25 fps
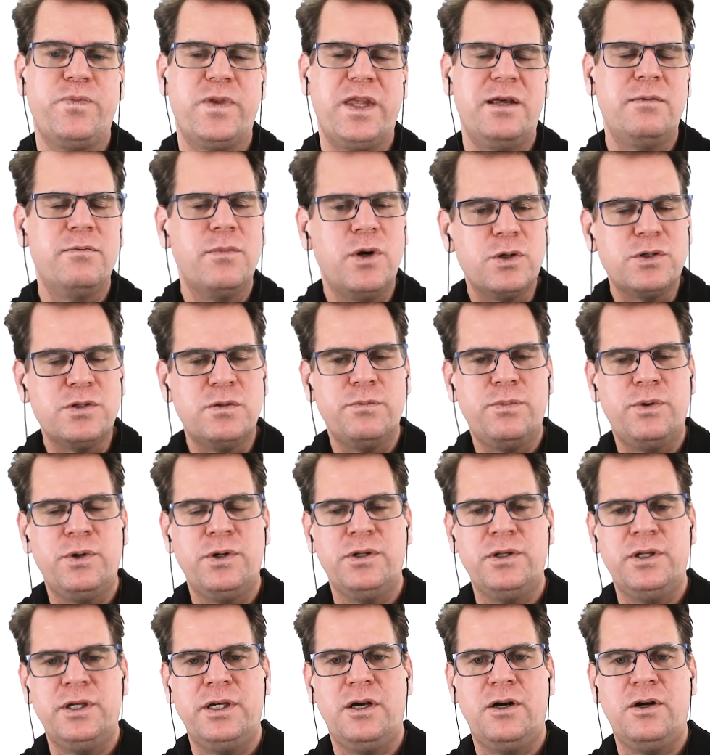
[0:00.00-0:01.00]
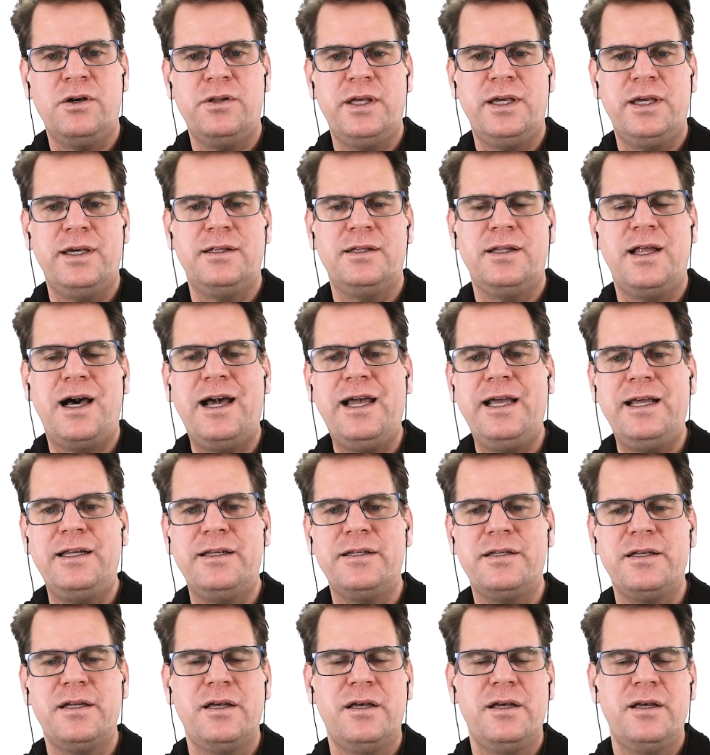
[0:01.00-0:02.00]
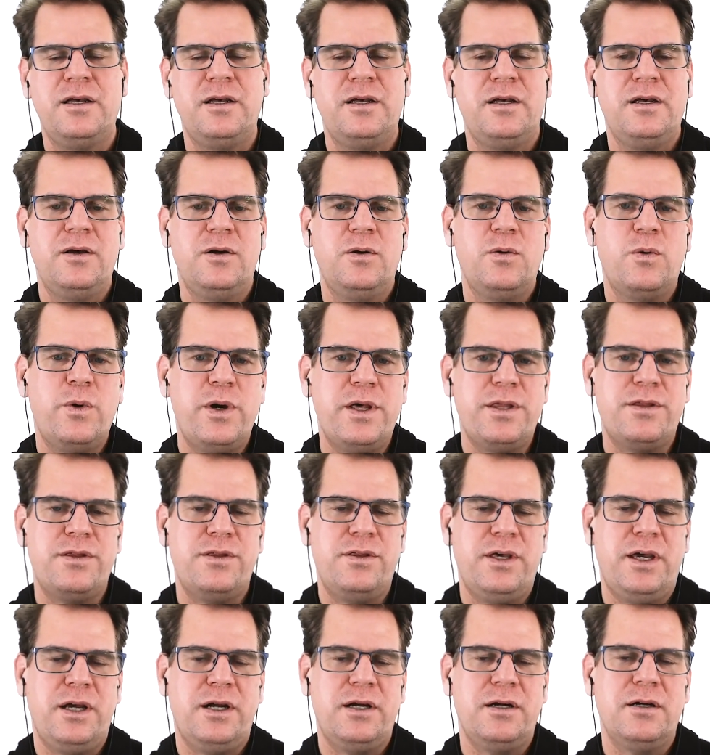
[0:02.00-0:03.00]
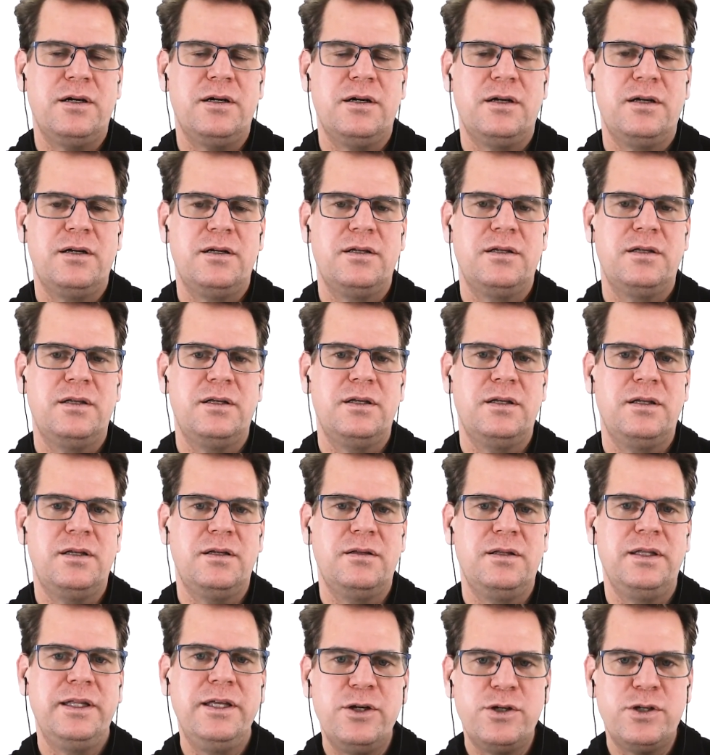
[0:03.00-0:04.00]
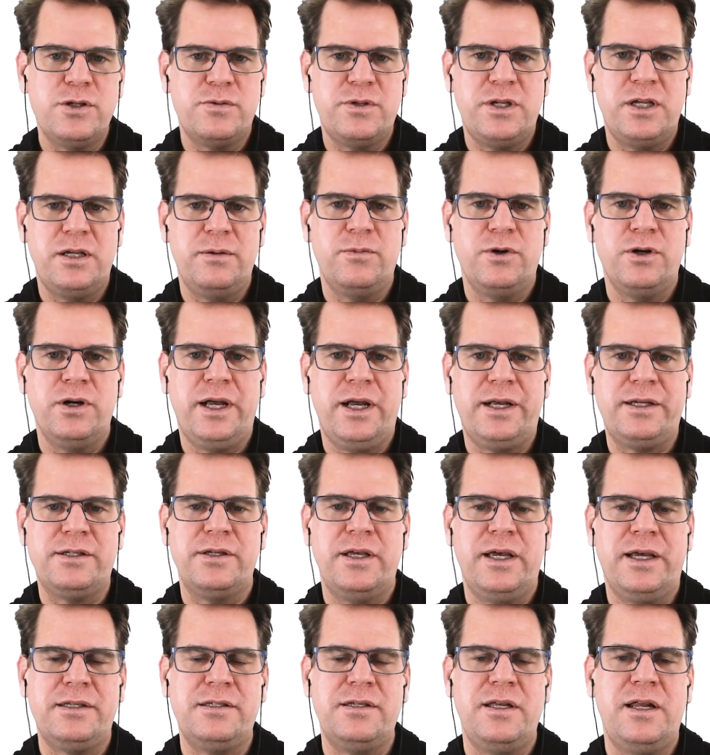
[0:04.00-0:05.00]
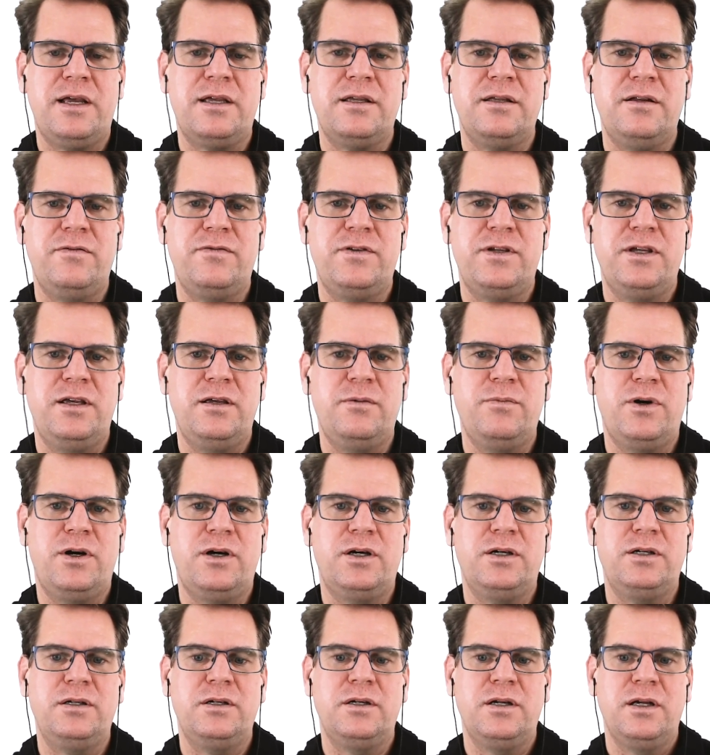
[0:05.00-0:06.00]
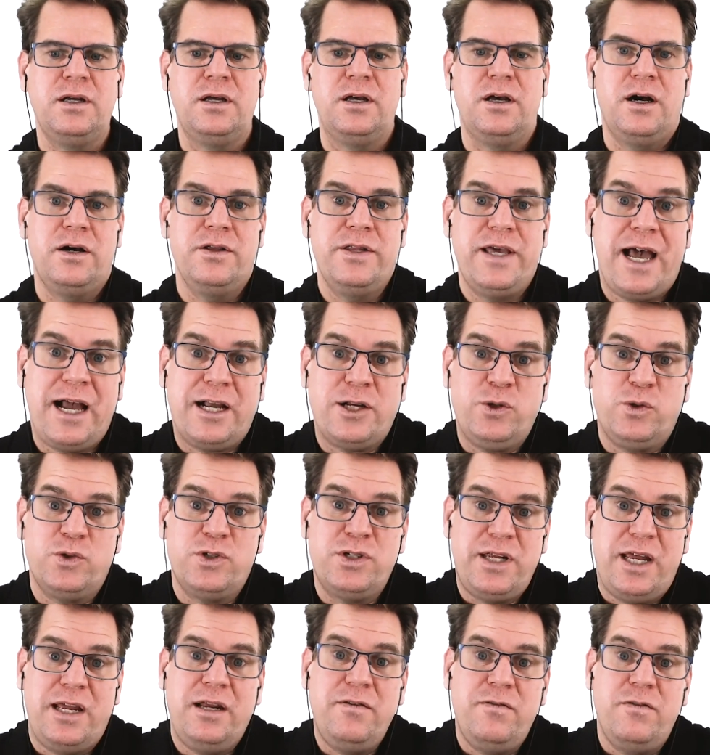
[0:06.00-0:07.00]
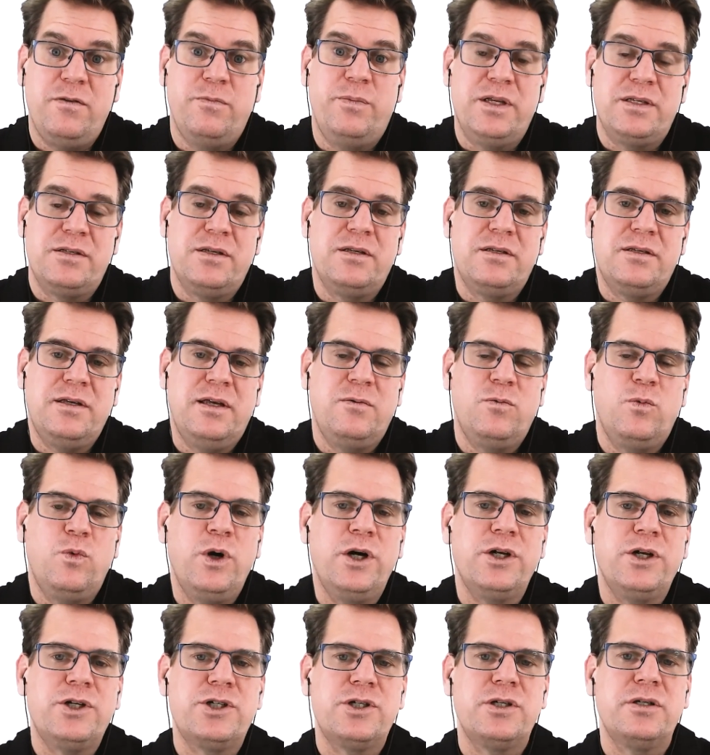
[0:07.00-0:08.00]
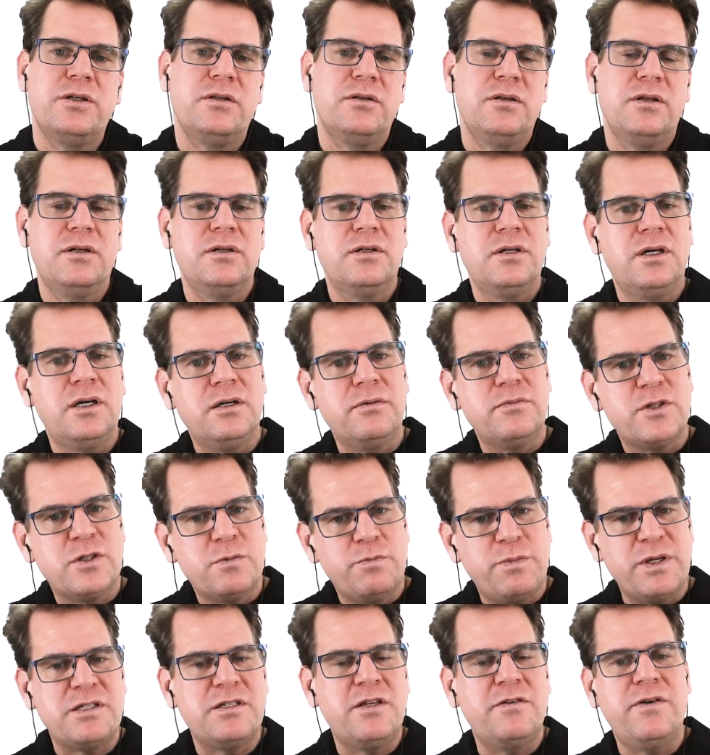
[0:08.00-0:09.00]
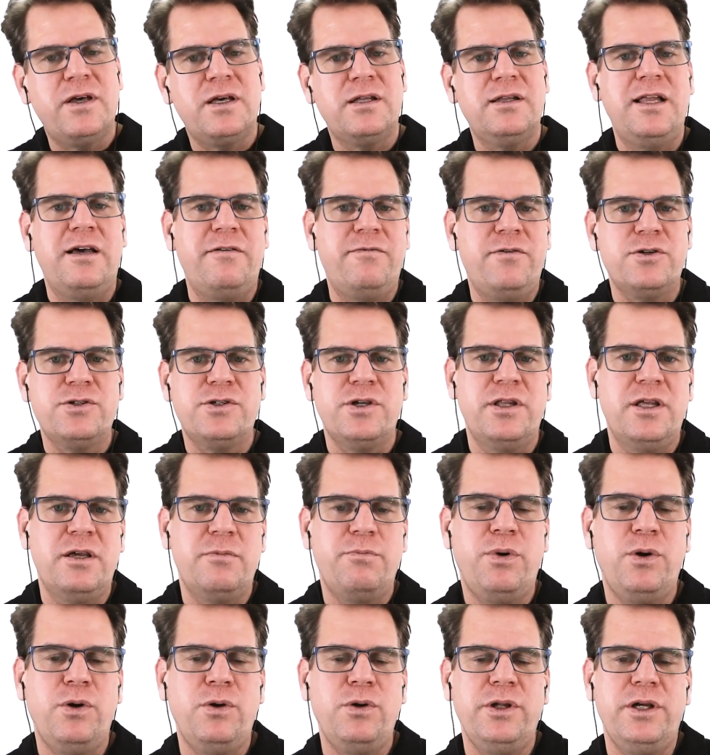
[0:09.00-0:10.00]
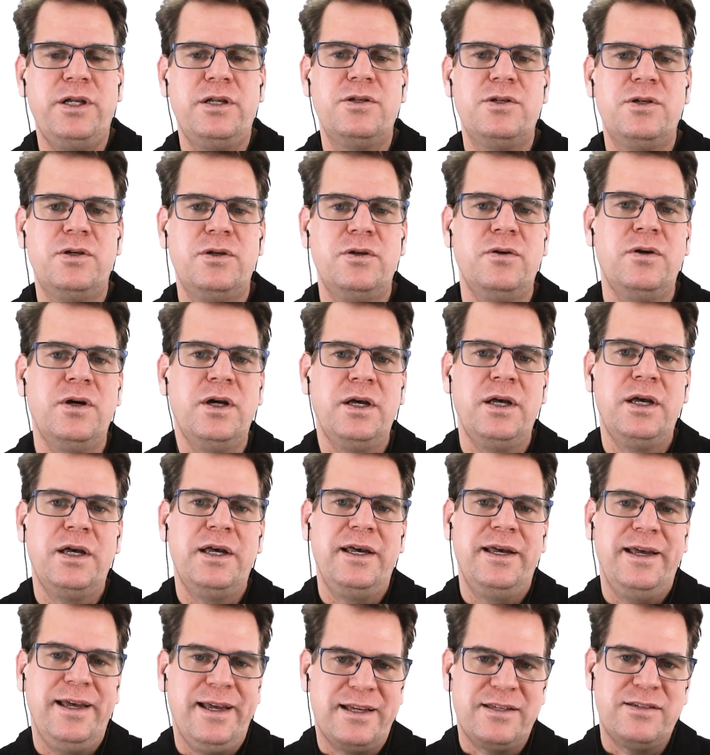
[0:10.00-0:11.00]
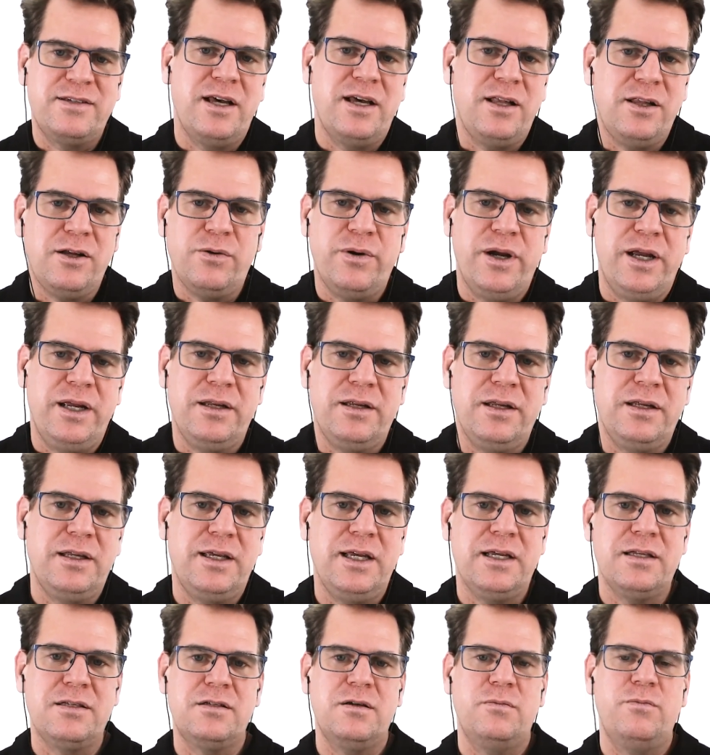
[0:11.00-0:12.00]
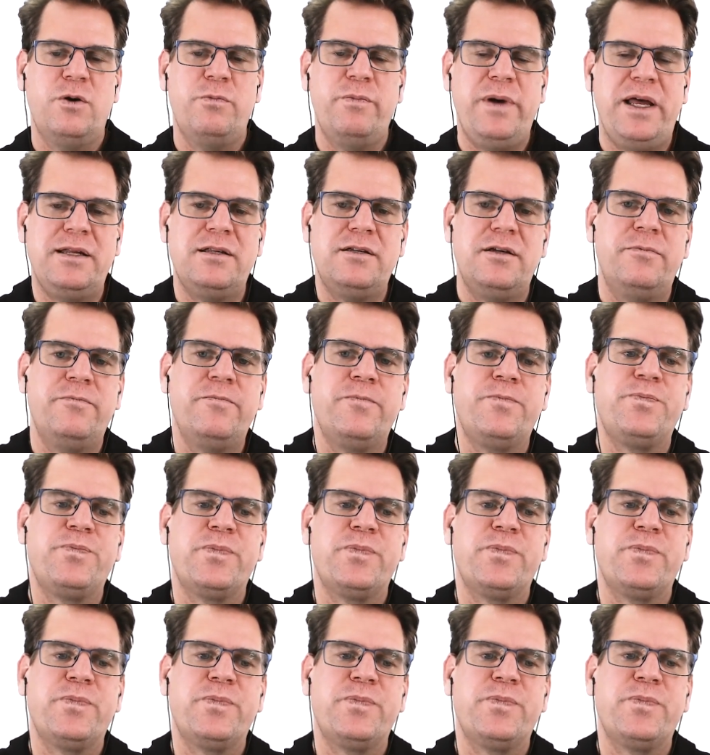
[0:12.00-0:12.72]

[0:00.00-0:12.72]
and most importantly, are they aligned with their leadership team or executive team on the actual state of the business and which specific levers are they pulling to accelerate and get some momentum